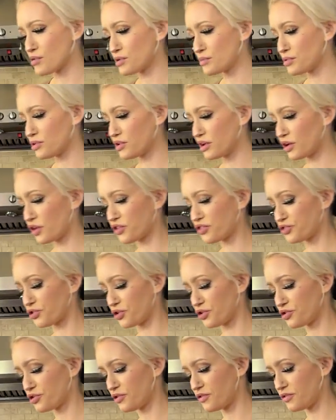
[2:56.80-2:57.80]
probably put like
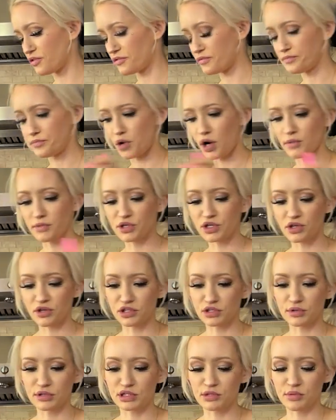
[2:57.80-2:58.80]
1/3 of
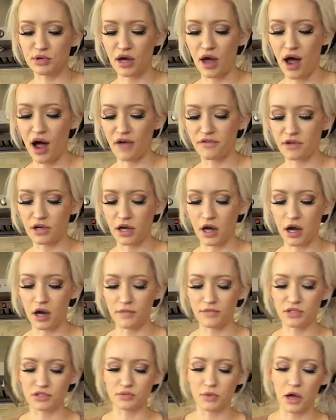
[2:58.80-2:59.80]
barbecue. I'm supposed to put 1/2
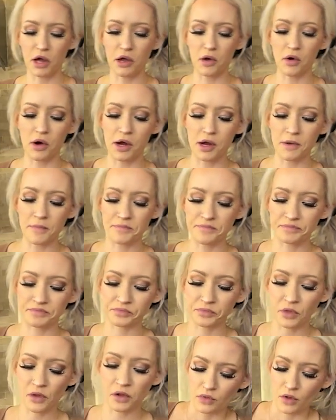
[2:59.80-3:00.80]
cup, that's probably why.
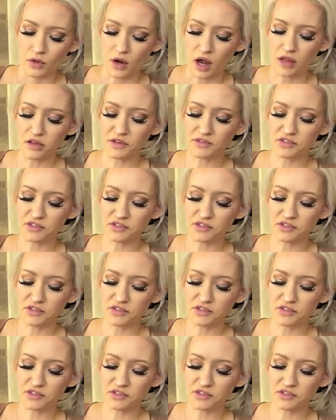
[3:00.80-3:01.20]
I